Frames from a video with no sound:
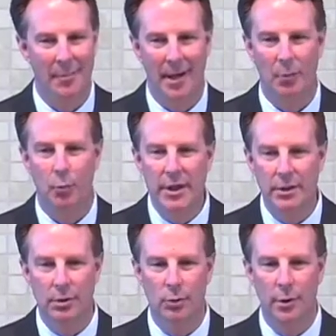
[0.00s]
We
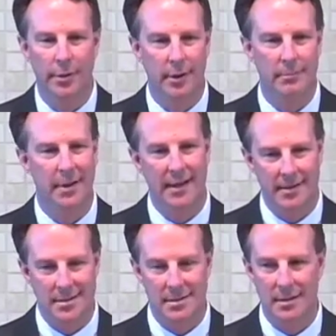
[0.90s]
knew within
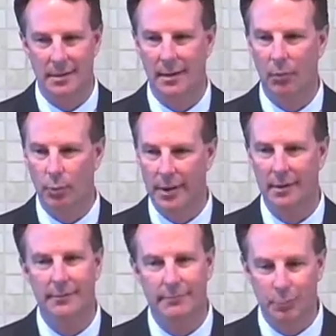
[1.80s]
minutes that we
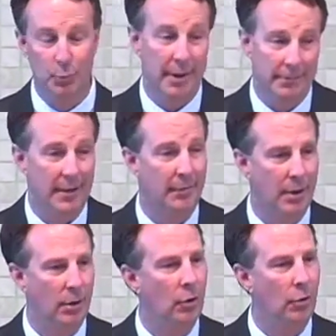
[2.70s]
had found
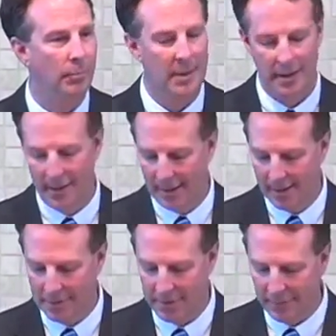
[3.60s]
our home.
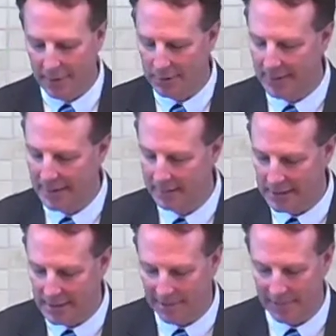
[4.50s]
And just very glad to
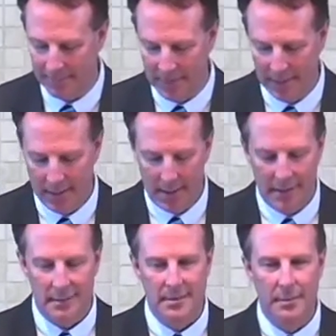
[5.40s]
be here.
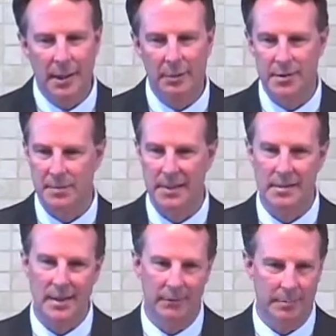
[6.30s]
To be able to
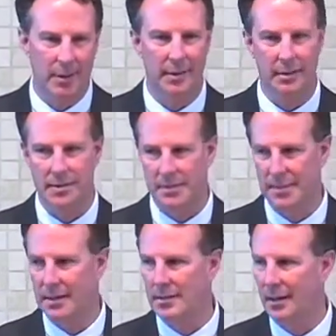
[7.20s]
speak to everybody, to
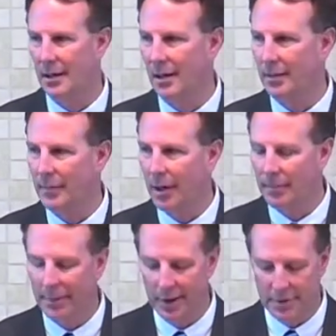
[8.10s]
speak to our
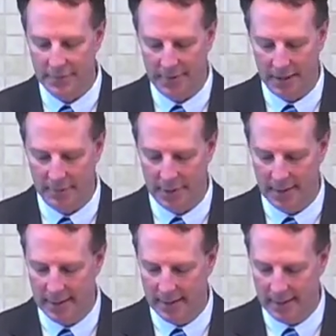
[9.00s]
parish
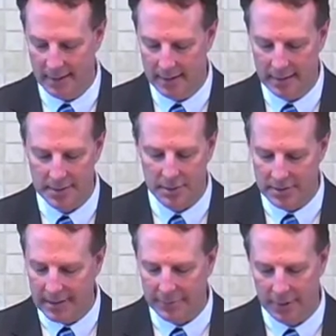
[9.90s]
family is
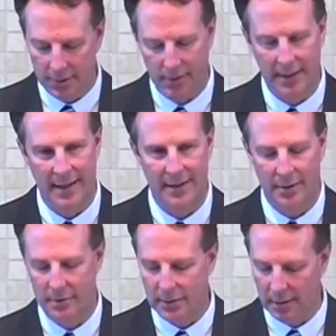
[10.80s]
definitely a great
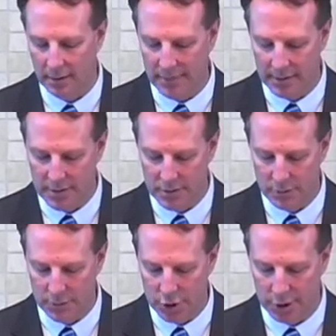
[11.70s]
honor in talking about
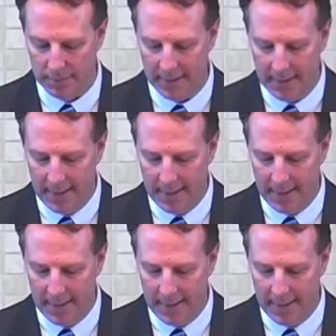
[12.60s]
stewardship